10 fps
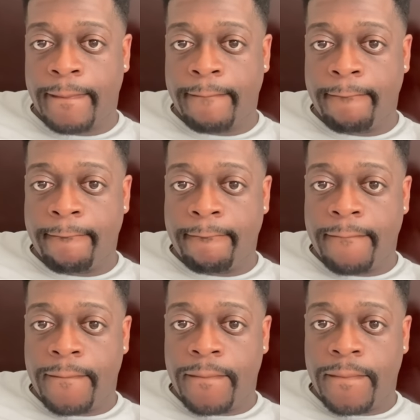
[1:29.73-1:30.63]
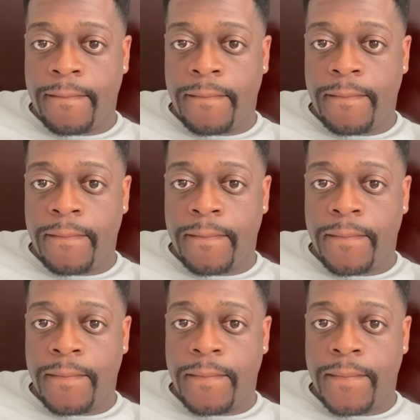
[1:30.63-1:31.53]

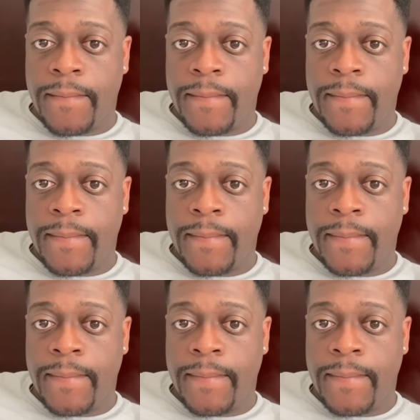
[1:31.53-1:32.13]
(silence)